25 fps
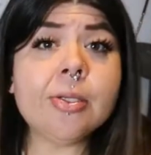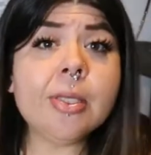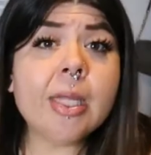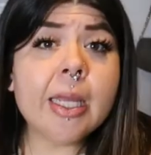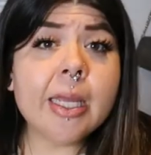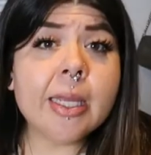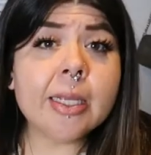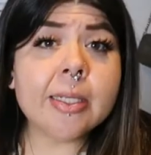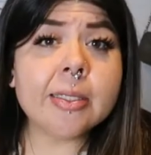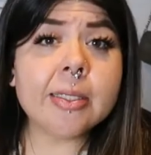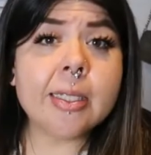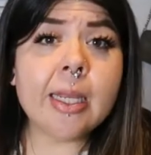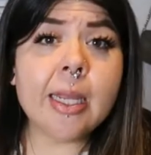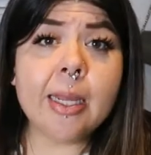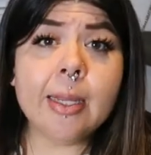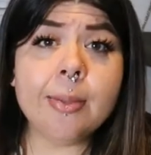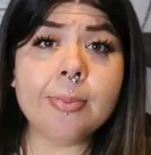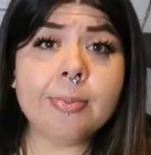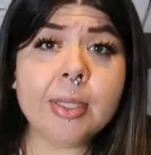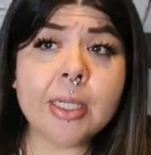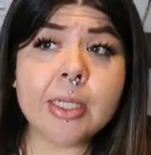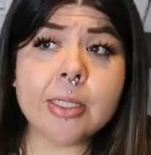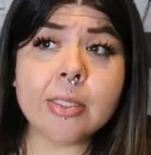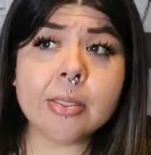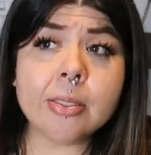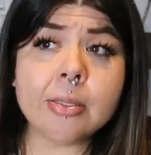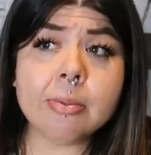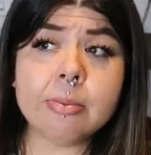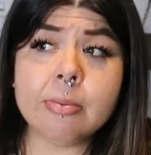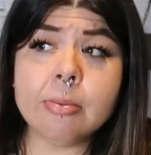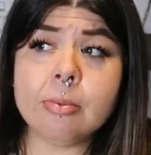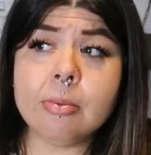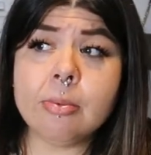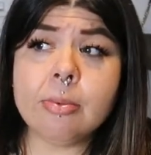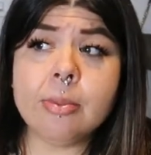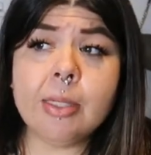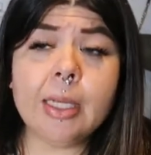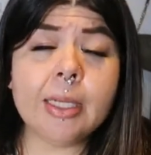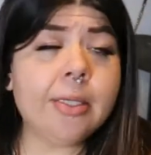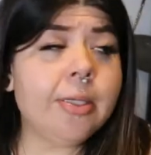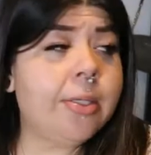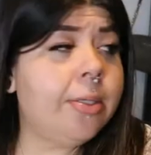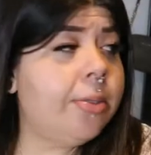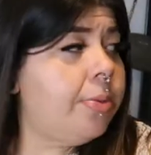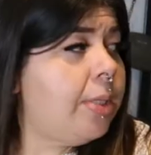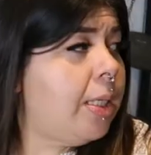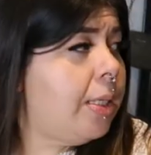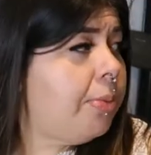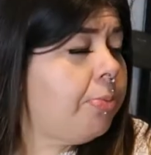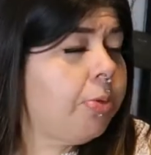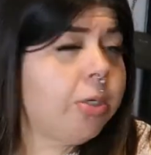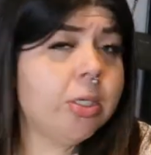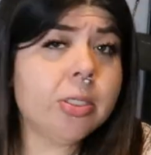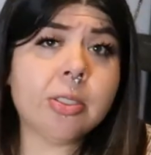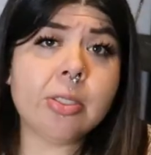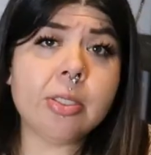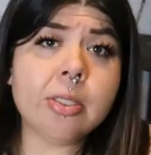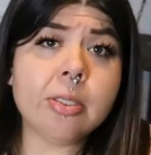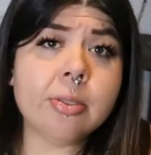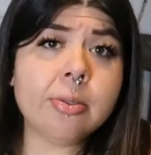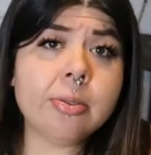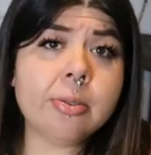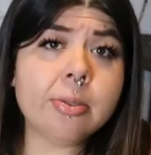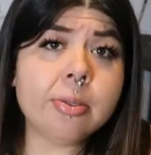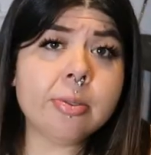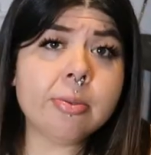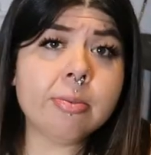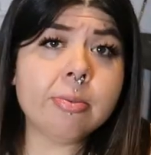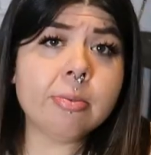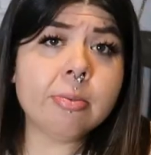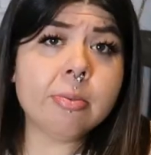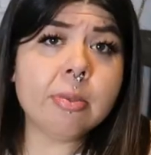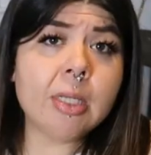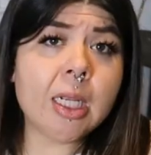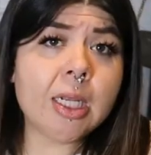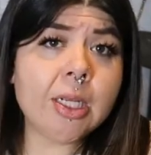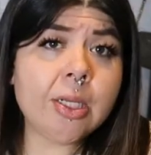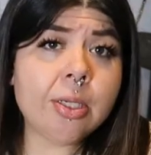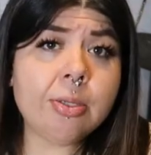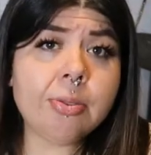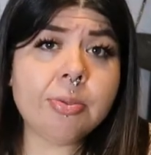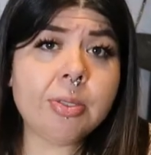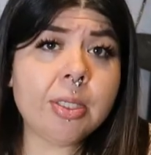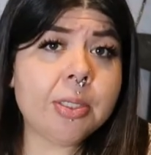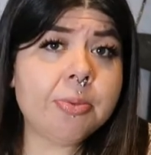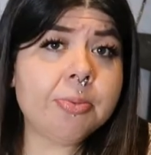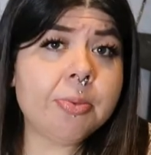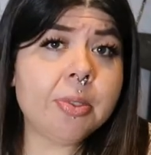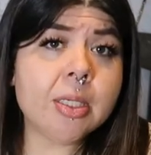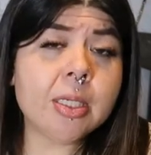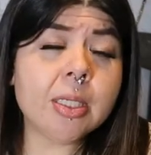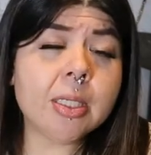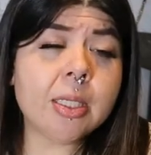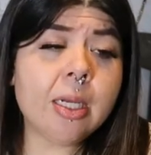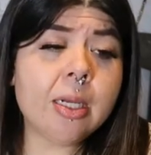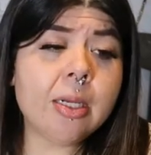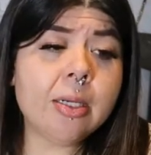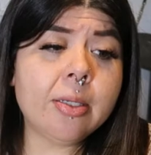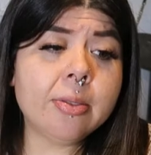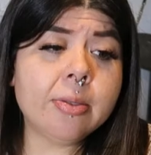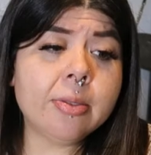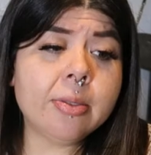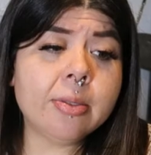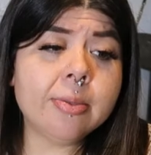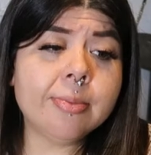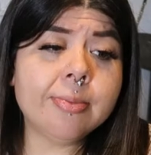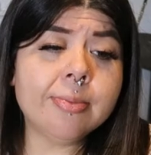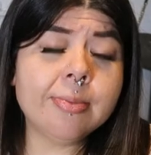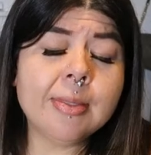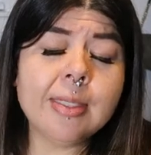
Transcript: thinks, like, bitch, like you need more shoes? Like you need more clothes?